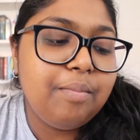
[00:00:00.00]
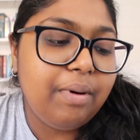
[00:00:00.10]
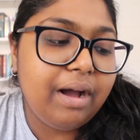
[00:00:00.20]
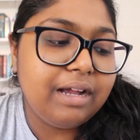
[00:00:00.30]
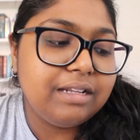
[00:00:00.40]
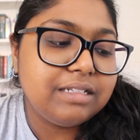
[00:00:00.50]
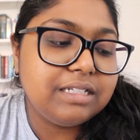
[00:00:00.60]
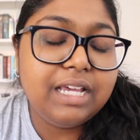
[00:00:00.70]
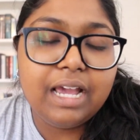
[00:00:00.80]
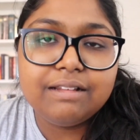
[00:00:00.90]
But
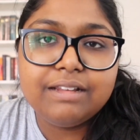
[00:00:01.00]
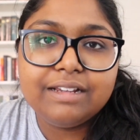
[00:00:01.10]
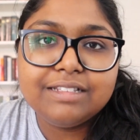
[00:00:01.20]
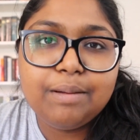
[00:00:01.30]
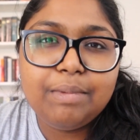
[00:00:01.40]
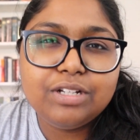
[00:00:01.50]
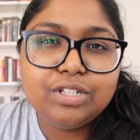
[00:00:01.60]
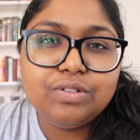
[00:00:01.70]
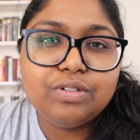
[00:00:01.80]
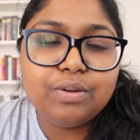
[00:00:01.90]
yeah, next time I'll
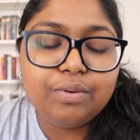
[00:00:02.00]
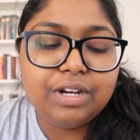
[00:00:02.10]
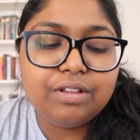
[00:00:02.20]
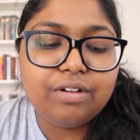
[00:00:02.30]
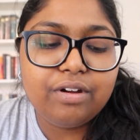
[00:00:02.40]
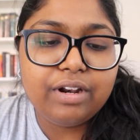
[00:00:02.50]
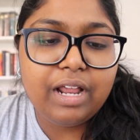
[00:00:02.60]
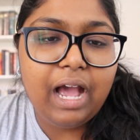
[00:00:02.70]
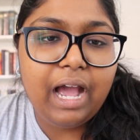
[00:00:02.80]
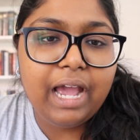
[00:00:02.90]
do the
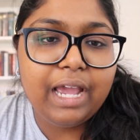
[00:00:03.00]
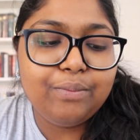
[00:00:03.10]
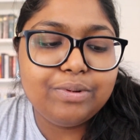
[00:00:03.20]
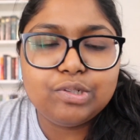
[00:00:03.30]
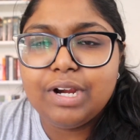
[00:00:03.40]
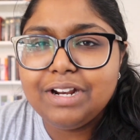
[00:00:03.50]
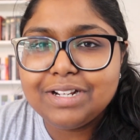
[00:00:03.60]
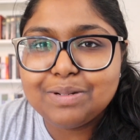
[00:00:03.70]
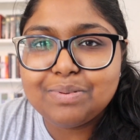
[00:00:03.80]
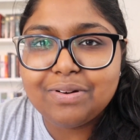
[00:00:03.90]
readathon, I will try
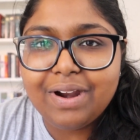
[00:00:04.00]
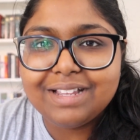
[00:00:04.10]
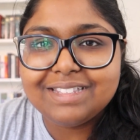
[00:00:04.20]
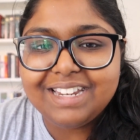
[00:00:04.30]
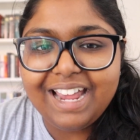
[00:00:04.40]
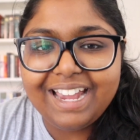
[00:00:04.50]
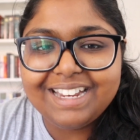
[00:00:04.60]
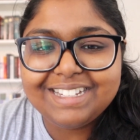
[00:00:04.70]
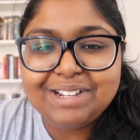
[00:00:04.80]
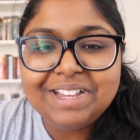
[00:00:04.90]
not to
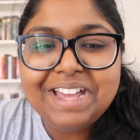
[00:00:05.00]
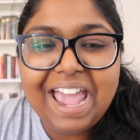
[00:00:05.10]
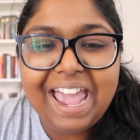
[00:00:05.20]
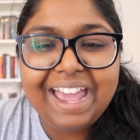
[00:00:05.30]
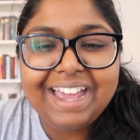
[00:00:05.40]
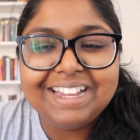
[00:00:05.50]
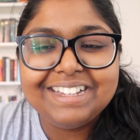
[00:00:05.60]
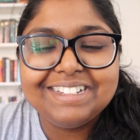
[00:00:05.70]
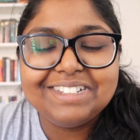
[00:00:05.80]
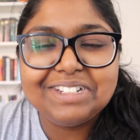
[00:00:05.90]
procrastinate
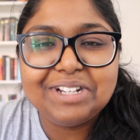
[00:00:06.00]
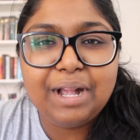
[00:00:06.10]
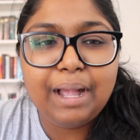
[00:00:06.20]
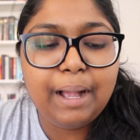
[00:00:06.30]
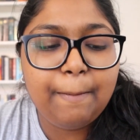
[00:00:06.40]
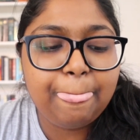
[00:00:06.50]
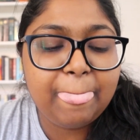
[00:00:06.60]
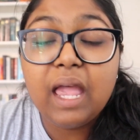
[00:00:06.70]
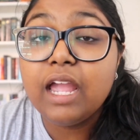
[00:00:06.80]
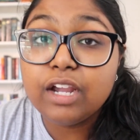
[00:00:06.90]
and
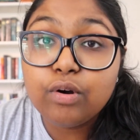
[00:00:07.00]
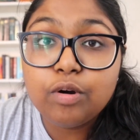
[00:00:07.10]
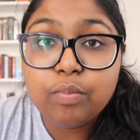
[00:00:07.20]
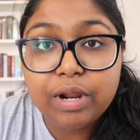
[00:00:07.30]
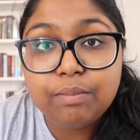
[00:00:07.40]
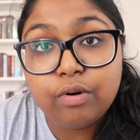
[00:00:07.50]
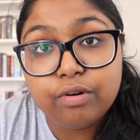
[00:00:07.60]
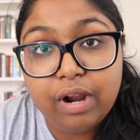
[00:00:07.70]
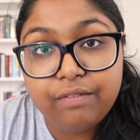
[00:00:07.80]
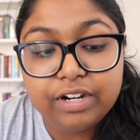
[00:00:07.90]
incorporate more
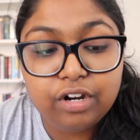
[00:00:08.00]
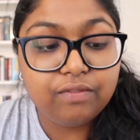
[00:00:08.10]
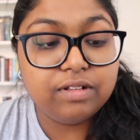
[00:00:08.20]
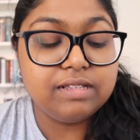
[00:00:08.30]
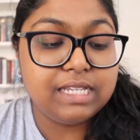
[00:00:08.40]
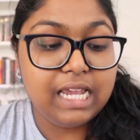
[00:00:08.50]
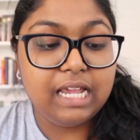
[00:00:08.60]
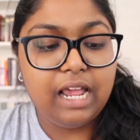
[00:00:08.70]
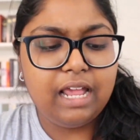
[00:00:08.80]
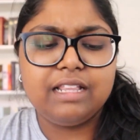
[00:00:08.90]
graphic novels in
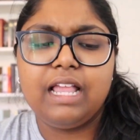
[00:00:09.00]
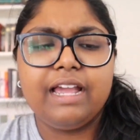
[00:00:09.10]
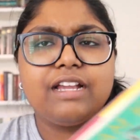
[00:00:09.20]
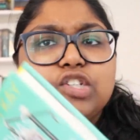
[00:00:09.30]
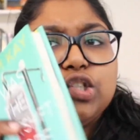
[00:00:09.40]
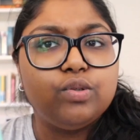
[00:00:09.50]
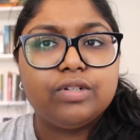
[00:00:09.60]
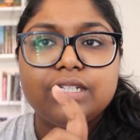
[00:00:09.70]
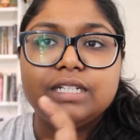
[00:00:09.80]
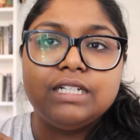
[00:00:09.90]
and like
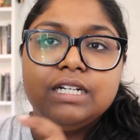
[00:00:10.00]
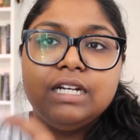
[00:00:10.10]
short